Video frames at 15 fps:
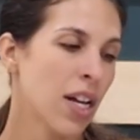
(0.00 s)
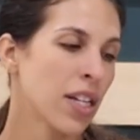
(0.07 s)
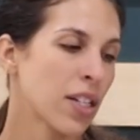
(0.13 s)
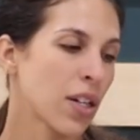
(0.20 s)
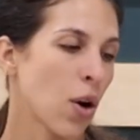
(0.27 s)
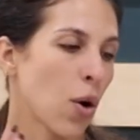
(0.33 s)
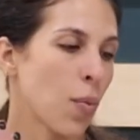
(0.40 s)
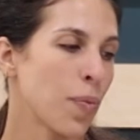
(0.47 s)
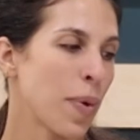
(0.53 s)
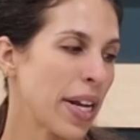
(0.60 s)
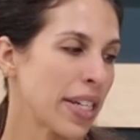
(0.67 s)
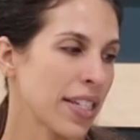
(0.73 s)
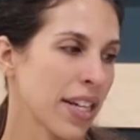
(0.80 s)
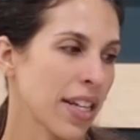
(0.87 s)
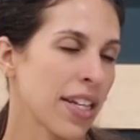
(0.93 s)
So
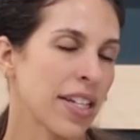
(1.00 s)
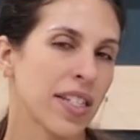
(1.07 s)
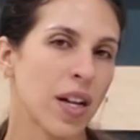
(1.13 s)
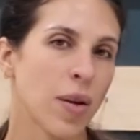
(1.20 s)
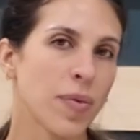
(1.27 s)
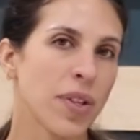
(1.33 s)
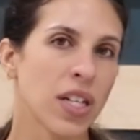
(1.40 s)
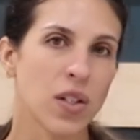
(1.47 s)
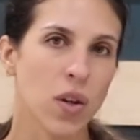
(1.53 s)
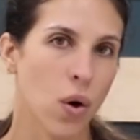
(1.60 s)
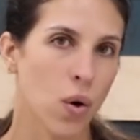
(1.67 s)
basically something to